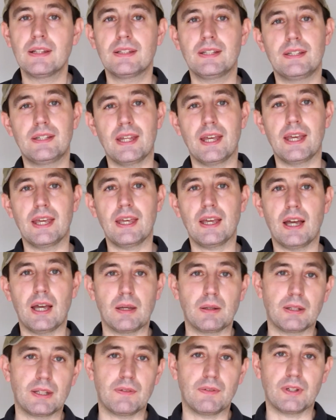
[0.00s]
Today
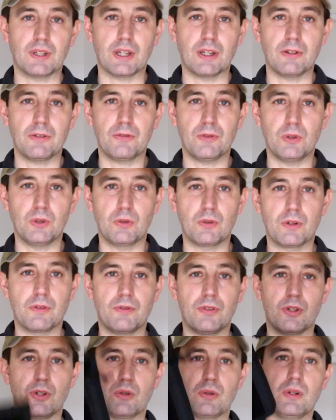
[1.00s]
I am giving a full
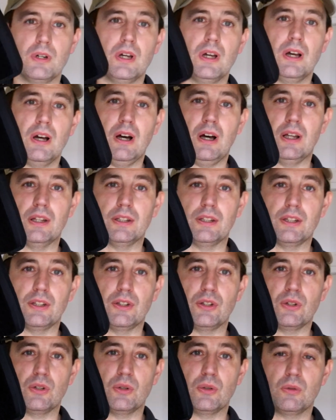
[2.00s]
review on the
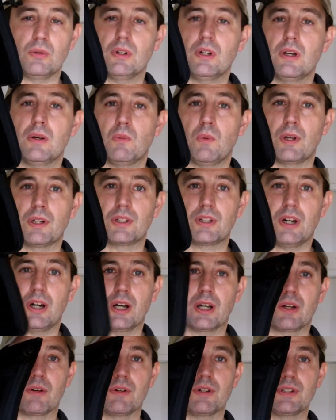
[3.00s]
new
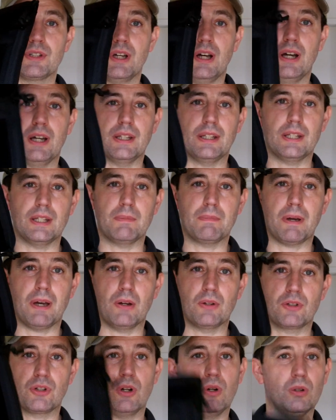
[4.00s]
OneTigris ID
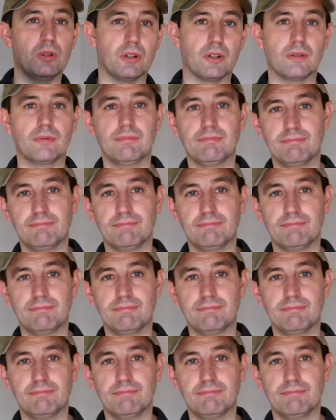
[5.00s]
pouch holder.